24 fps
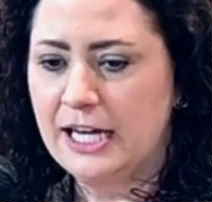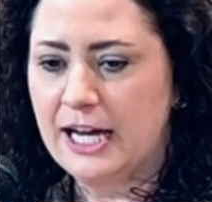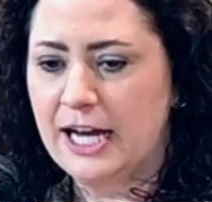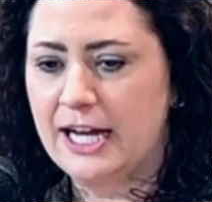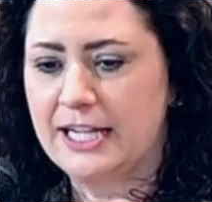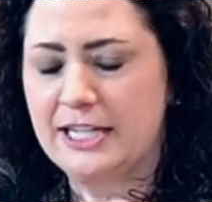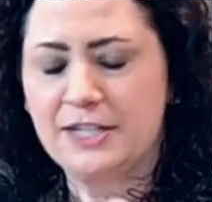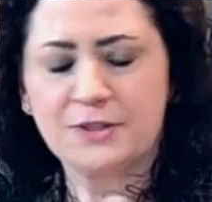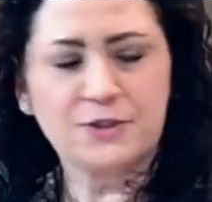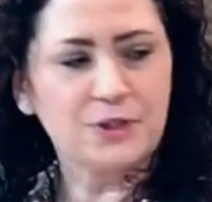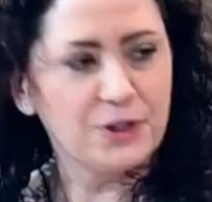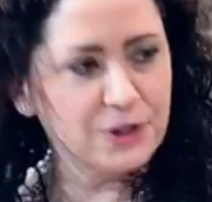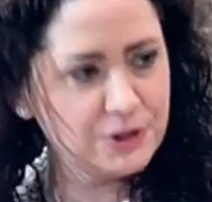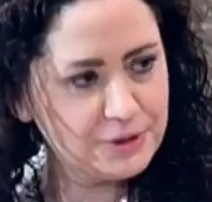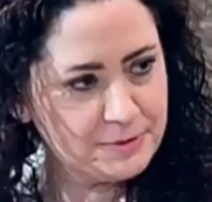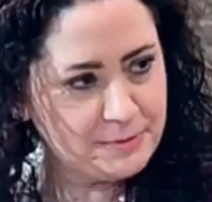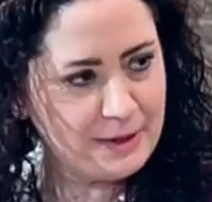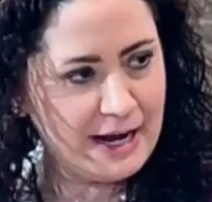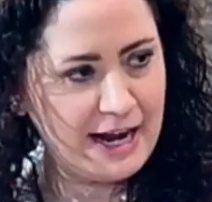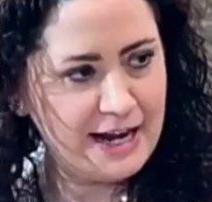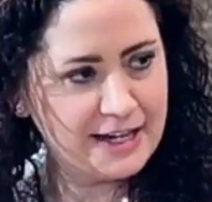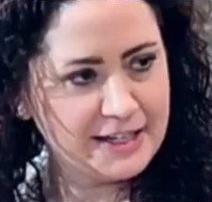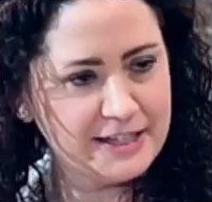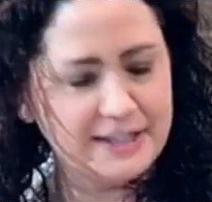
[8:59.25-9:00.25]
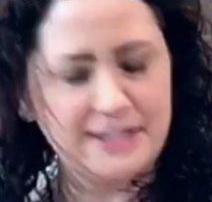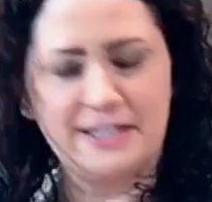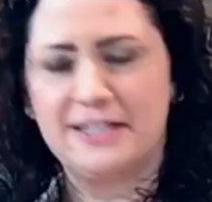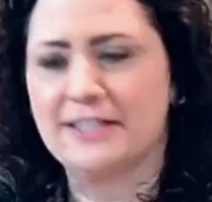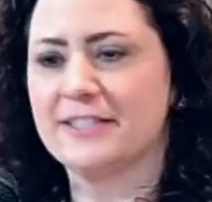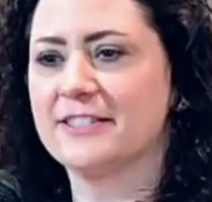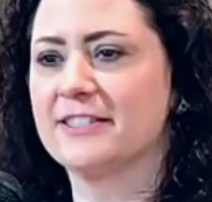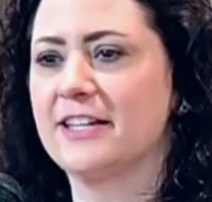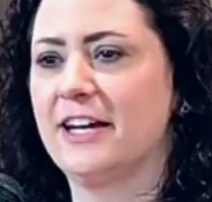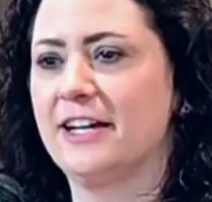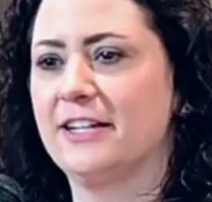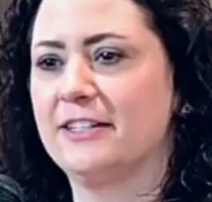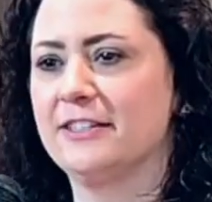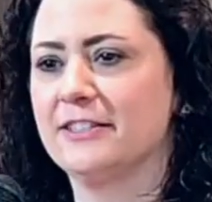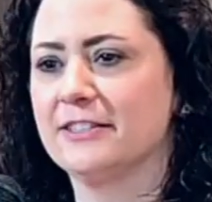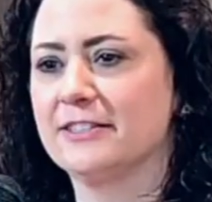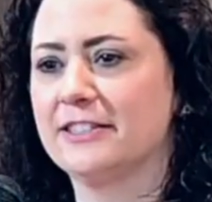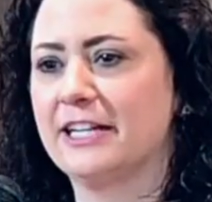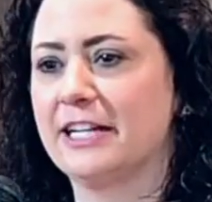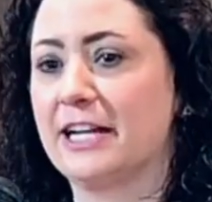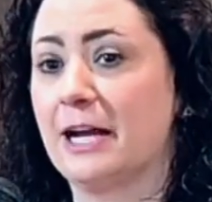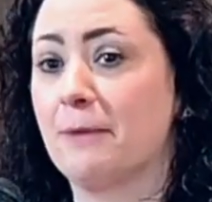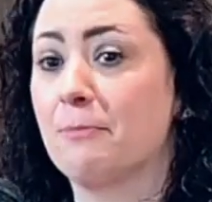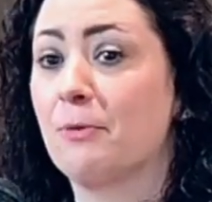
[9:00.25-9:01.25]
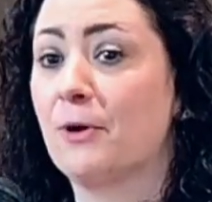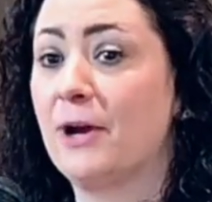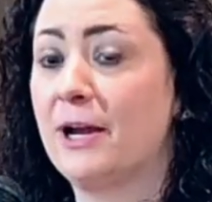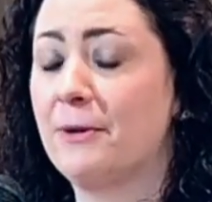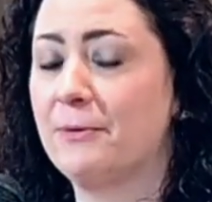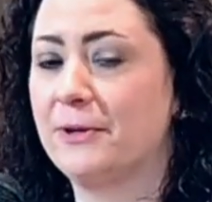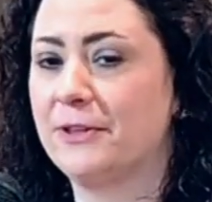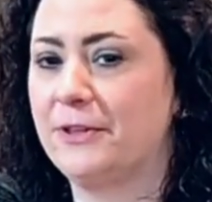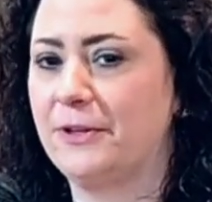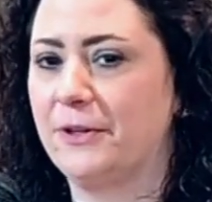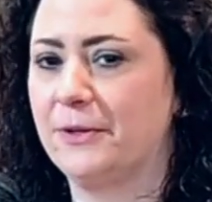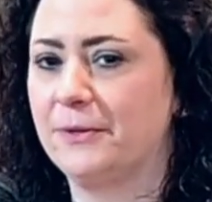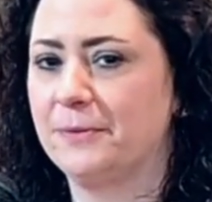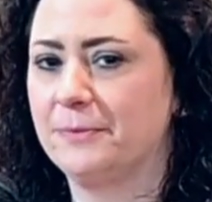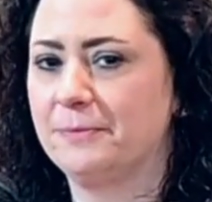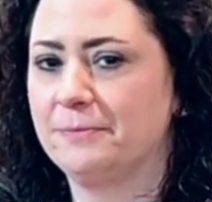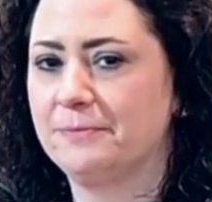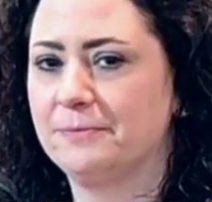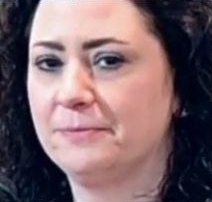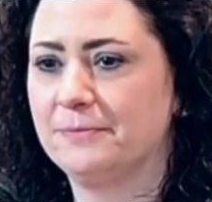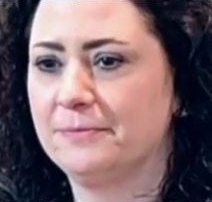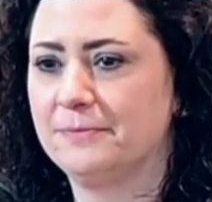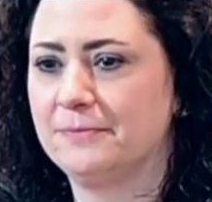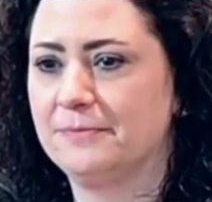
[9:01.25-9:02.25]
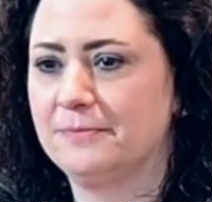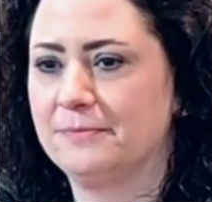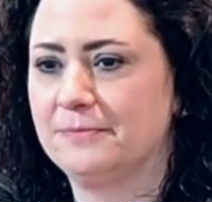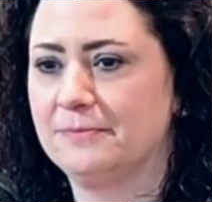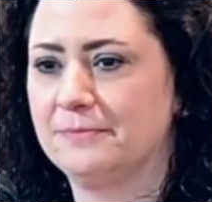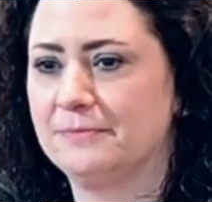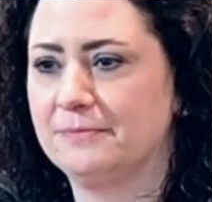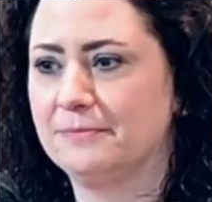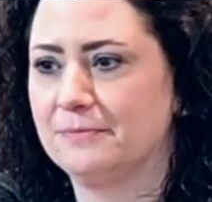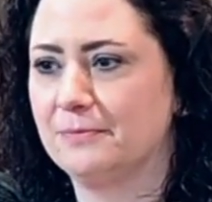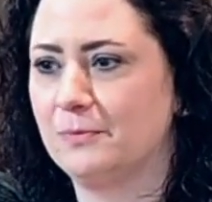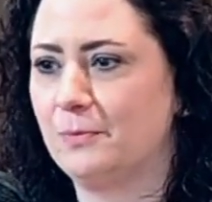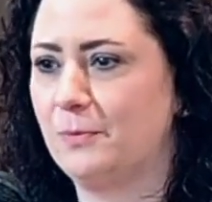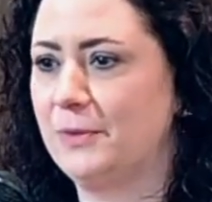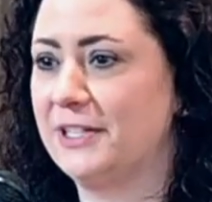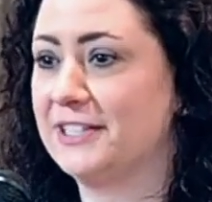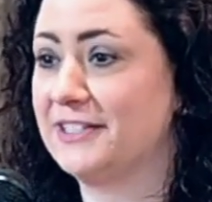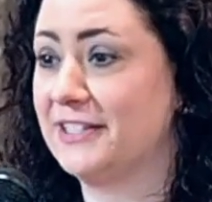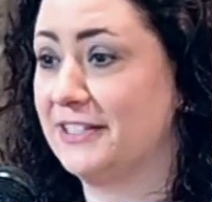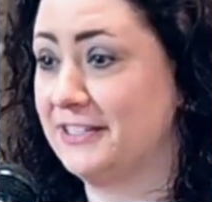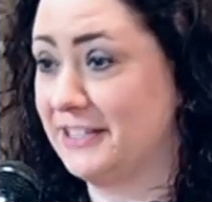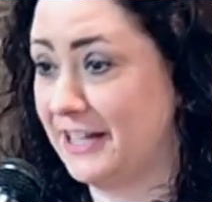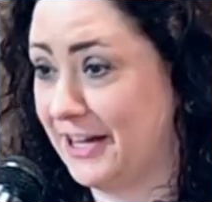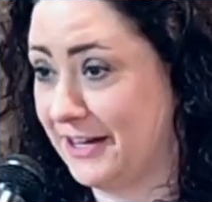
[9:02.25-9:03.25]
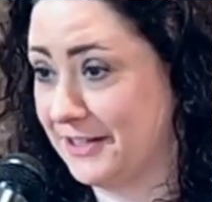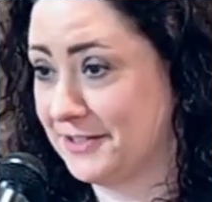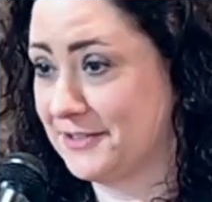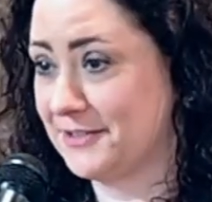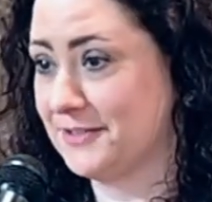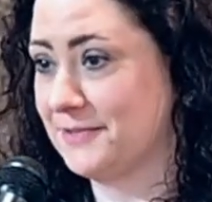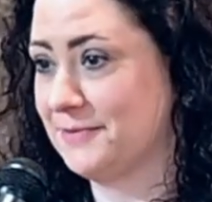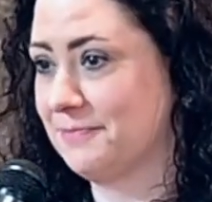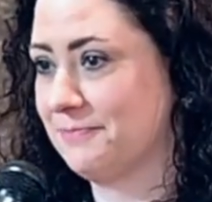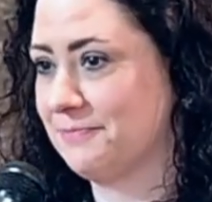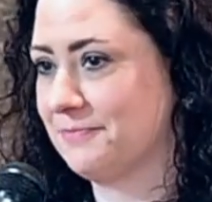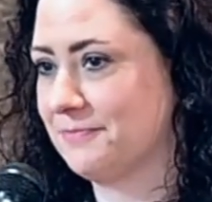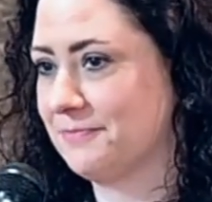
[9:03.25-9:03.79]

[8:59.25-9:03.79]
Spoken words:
And he turned back and he said, can I pray with you? We said yes.